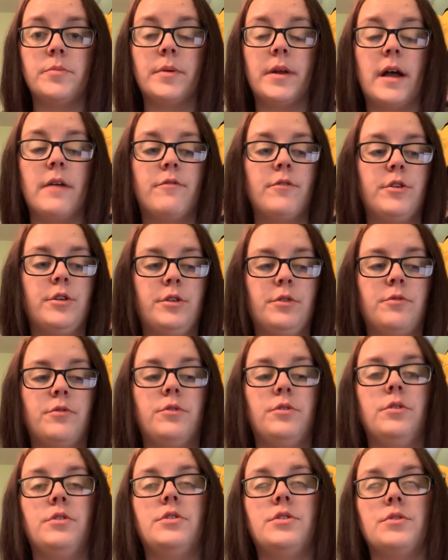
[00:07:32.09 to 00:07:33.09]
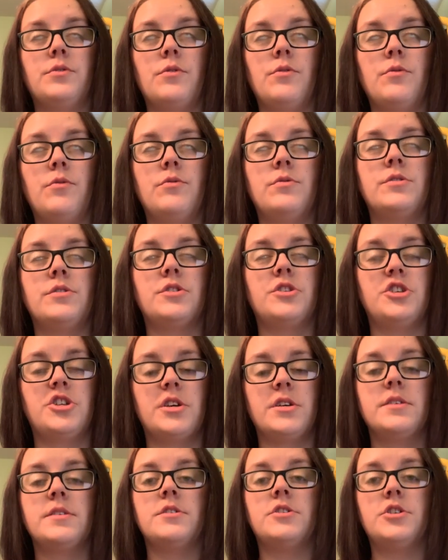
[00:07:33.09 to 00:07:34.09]
but I really, really do
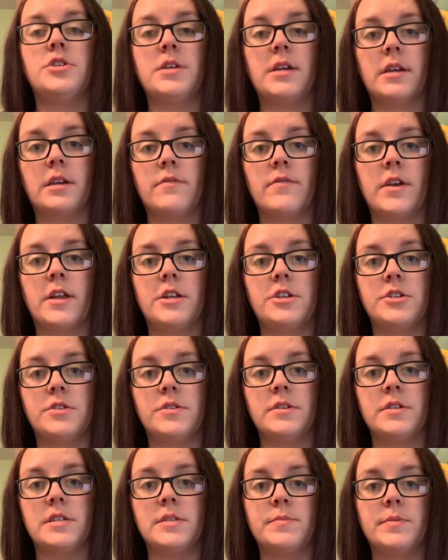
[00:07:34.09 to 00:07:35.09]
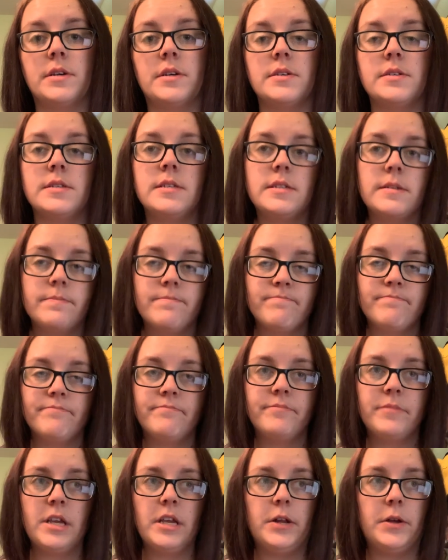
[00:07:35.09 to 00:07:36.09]
suggest that you take advantage of this, because
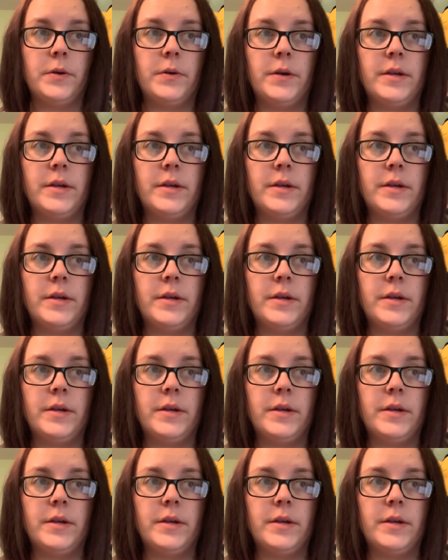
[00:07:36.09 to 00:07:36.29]
I